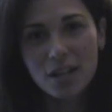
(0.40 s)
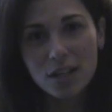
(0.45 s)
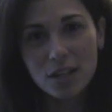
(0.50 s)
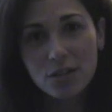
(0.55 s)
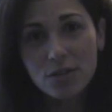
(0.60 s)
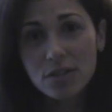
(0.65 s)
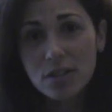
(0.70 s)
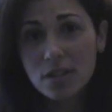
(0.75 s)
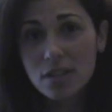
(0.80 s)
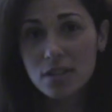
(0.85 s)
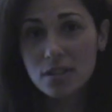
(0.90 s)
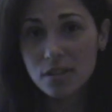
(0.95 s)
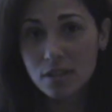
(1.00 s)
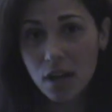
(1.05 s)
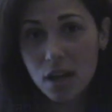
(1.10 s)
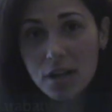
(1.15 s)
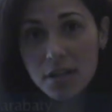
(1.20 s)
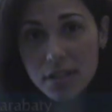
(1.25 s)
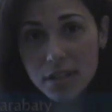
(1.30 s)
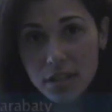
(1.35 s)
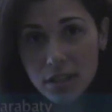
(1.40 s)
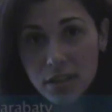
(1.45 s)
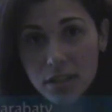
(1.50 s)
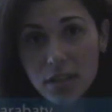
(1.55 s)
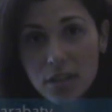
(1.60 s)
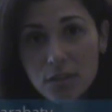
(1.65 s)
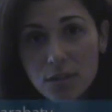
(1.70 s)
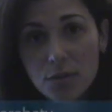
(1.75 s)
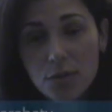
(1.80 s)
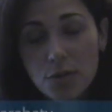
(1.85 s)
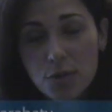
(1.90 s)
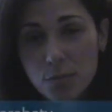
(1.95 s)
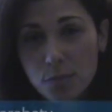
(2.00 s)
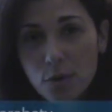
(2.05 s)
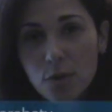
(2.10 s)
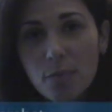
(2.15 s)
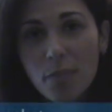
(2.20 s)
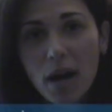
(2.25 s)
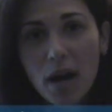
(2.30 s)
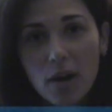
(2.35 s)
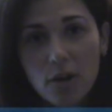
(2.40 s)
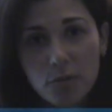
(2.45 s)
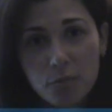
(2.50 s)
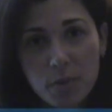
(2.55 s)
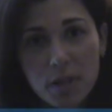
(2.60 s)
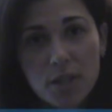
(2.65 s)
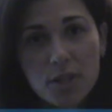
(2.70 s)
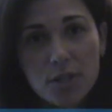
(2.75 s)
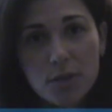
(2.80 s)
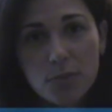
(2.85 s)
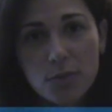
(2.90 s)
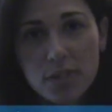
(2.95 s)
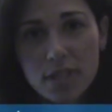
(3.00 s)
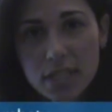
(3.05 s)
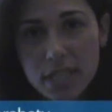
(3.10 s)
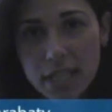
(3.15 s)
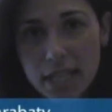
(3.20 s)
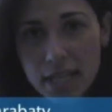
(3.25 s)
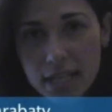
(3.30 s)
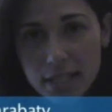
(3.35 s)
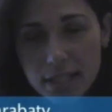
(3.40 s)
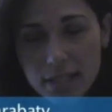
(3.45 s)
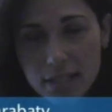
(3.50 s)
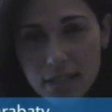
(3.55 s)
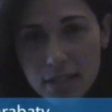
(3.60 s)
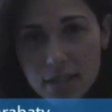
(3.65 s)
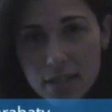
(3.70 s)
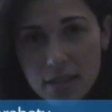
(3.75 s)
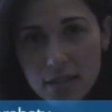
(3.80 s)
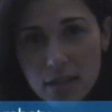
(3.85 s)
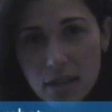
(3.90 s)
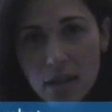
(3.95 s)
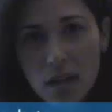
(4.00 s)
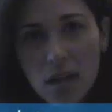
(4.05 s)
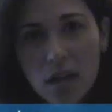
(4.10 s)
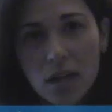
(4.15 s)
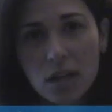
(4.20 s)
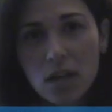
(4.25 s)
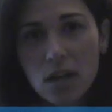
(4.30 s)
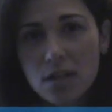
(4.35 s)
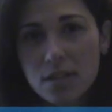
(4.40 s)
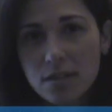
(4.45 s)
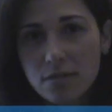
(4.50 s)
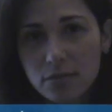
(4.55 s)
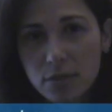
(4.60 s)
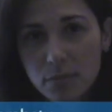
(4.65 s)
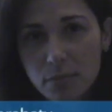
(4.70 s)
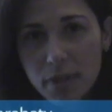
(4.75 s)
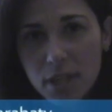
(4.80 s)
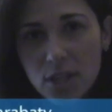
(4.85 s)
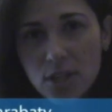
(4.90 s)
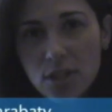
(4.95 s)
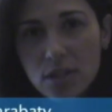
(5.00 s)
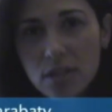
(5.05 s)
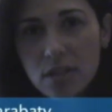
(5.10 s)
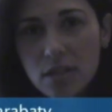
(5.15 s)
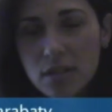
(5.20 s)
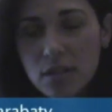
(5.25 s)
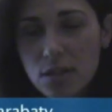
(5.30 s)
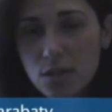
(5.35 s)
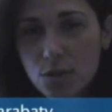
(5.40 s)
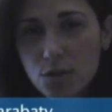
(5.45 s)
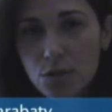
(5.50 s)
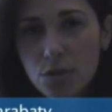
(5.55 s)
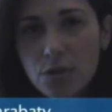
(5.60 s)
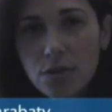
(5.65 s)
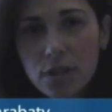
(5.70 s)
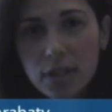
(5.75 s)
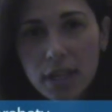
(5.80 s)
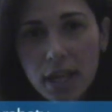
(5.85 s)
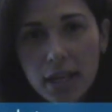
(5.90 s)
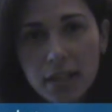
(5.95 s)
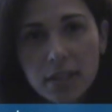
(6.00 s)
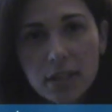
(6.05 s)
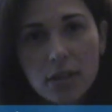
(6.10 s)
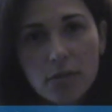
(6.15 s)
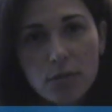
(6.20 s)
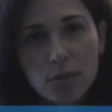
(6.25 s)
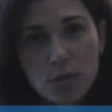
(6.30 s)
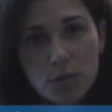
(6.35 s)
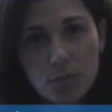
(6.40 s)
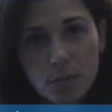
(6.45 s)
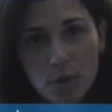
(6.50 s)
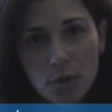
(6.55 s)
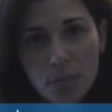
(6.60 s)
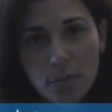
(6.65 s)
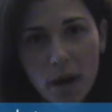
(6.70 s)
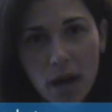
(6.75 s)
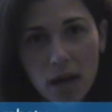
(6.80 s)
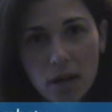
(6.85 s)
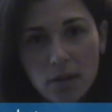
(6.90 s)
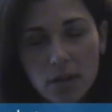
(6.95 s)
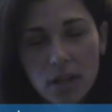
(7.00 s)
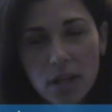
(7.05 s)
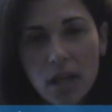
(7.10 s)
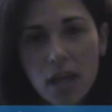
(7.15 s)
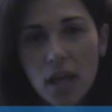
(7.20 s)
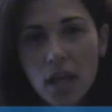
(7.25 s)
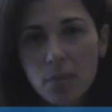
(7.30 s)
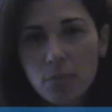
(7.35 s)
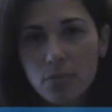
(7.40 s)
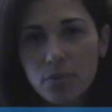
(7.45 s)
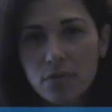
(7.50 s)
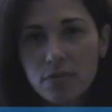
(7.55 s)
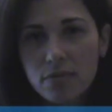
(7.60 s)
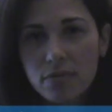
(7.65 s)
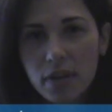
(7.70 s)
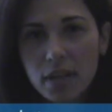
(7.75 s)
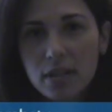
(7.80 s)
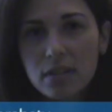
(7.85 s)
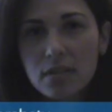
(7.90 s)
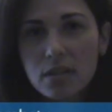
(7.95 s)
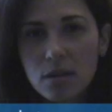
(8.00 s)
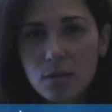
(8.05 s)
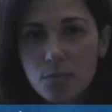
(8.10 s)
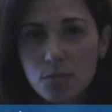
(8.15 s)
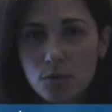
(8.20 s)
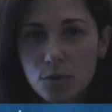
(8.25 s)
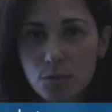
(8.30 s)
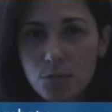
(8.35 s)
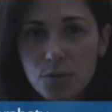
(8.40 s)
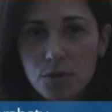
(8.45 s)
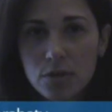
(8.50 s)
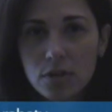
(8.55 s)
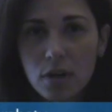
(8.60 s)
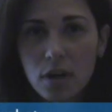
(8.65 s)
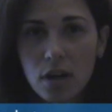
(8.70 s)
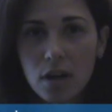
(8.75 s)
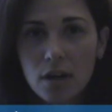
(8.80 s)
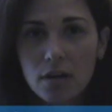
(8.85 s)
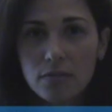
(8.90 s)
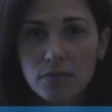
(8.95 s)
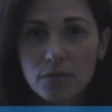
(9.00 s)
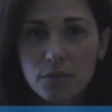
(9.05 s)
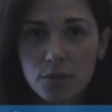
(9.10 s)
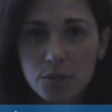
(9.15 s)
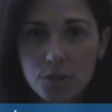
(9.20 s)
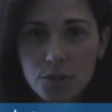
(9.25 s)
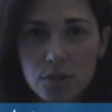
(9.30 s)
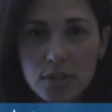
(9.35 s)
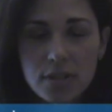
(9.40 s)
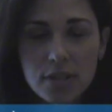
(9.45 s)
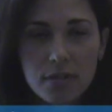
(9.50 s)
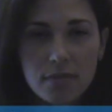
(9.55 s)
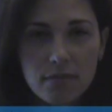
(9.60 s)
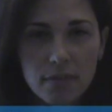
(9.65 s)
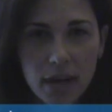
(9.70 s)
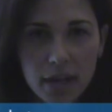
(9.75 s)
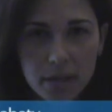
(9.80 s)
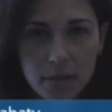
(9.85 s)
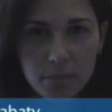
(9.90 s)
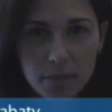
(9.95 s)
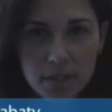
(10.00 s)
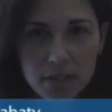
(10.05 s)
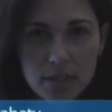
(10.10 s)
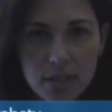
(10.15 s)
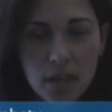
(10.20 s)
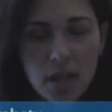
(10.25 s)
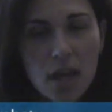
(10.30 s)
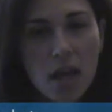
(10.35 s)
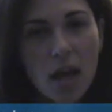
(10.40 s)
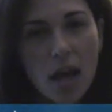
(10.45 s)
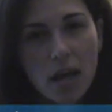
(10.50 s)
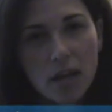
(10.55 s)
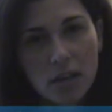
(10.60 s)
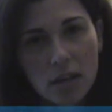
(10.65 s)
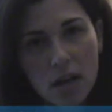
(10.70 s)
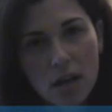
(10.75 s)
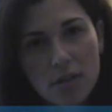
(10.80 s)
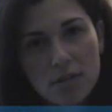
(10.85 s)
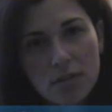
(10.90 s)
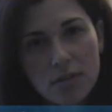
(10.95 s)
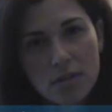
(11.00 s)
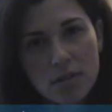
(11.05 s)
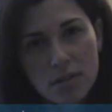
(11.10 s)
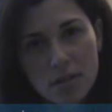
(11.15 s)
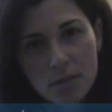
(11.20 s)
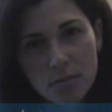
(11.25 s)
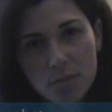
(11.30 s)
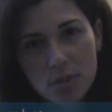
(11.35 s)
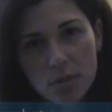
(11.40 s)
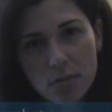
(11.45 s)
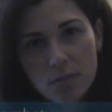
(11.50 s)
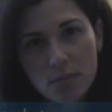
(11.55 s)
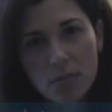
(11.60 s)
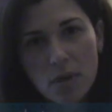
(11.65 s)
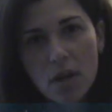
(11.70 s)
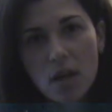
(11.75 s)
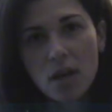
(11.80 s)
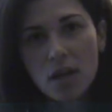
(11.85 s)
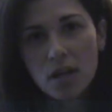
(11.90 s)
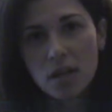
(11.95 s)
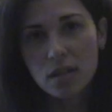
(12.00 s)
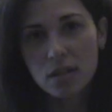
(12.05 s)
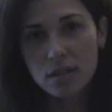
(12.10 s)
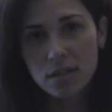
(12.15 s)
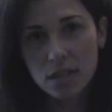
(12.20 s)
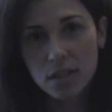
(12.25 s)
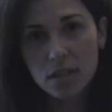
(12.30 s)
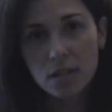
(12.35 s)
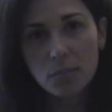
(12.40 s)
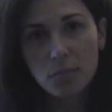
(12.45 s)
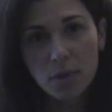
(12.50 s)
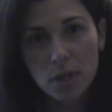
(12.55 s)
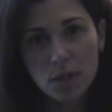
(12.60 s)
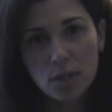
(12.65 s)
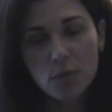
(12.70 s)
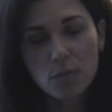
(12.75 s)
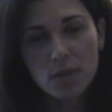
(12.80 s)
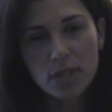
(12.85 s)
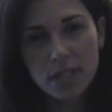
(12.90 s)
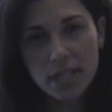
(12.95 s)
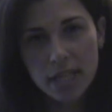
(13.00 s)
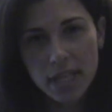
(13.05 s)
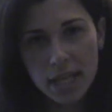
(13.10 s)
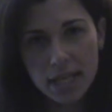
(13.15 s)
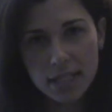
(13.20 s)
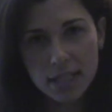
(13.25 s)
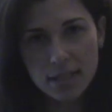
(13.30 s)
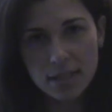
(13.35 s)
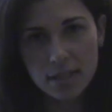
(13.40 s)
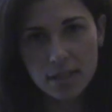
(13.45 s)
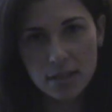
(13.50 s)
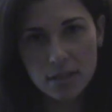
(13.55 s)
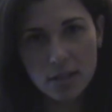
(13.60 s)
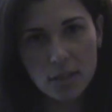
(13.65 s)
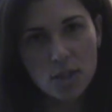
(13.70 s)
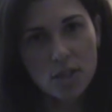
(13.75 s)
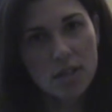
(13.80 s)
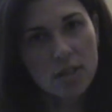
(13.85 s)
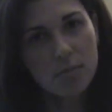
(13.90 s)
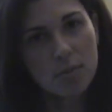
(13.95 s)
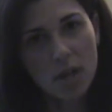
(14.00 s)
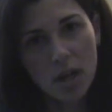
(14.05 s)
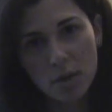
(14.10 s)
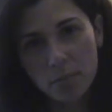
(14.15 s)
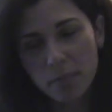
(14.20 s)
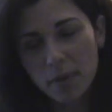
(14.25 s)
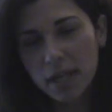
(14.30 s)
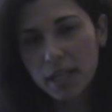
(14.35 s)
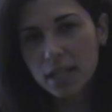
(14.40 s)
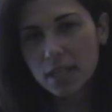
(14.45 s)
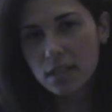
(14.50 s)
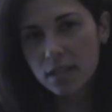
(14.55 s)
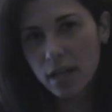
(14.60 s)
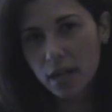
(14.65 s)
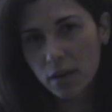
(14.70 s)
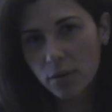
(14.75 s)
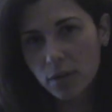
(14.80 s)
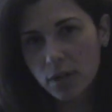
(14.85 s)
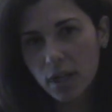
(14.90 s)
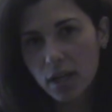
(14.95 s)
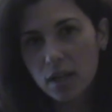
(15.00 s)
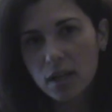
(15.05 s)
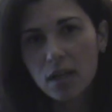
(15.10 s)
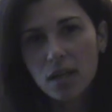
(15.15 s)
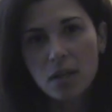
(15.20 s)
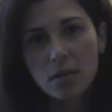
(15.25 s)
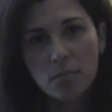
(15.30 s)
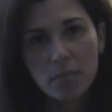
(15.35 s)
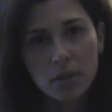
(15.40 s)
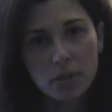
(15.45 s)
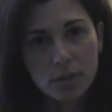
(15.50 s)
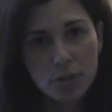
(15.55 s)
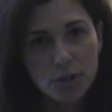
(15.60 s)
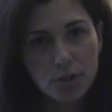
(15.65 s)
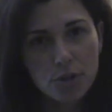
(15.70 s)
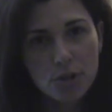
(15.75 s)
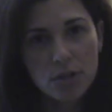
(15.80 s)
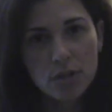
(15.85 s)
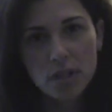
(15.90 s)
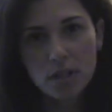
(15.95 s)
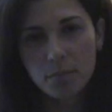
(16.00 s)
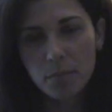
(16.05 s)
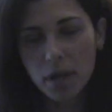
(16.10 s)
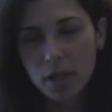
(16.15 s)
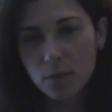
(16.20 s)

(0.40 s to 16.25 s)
Gluten is toxic to the small bowel of patients with celiac disease. It causes inflammation and destroys the lining of the small bowel and prevent absorption of nutrients and vitamins and causes a symptom seen in patients with celiac disease such as abdominal pain and diarrhea, malnutrition and